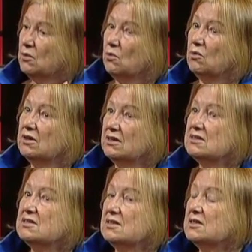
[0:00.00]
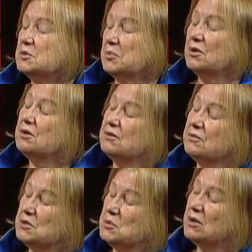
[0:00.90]
One is that it's part of the
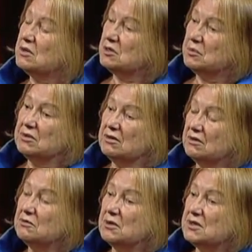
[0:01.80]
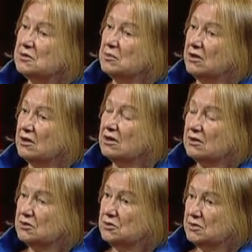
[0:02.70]
responsibility of Voice of
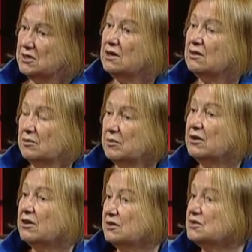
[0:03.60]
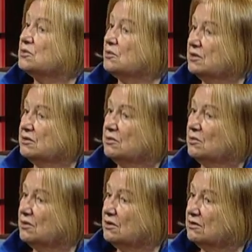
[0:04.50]
America to tell America's story to the
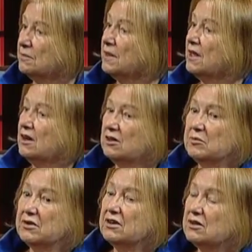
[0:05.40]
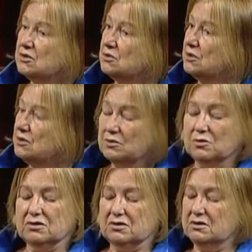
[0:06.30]
world. And America's story to the
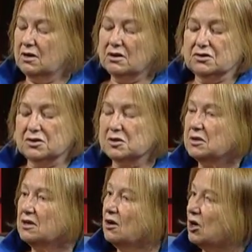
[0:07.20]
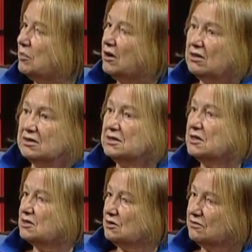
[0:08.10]
world is not just our
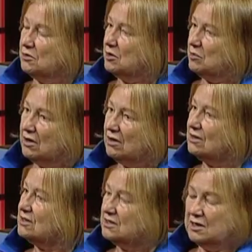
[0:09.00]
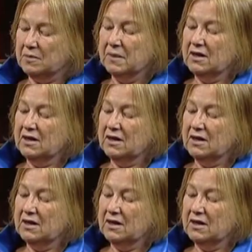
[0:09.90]
politics and our foreign policy.